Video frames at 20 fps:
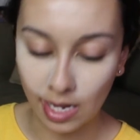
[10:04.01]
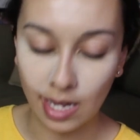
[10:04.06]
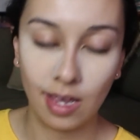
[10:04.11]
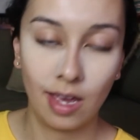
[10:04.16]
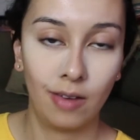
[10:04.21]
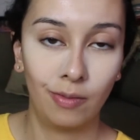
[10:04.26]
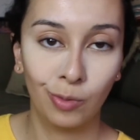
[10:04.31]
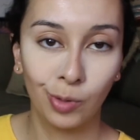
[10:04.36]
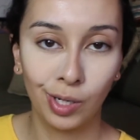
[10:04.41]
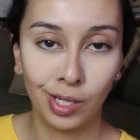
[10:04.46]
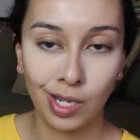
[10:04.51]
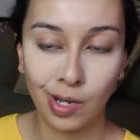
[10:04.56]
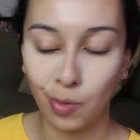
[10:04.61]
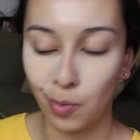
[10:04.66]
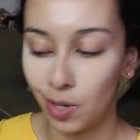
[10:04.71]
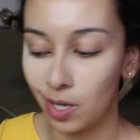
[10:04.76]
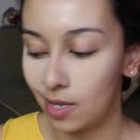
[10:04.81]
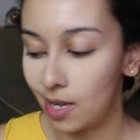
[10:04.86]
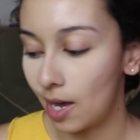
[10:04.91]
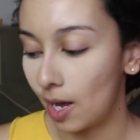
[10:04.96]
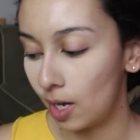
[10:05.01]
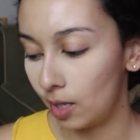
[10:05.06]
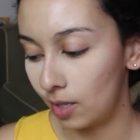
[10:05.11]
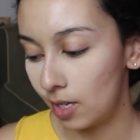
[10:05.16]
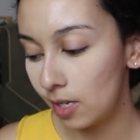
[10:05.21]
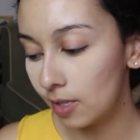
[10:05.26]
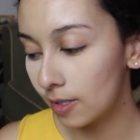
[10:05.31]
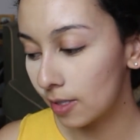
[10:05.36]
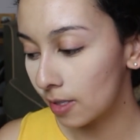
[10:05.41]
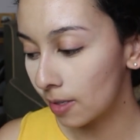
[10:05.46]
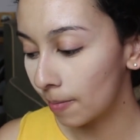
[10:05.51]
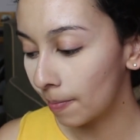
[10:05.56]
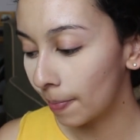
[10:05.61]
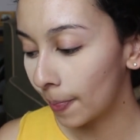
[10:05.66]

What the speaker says: I have really oily eyelids,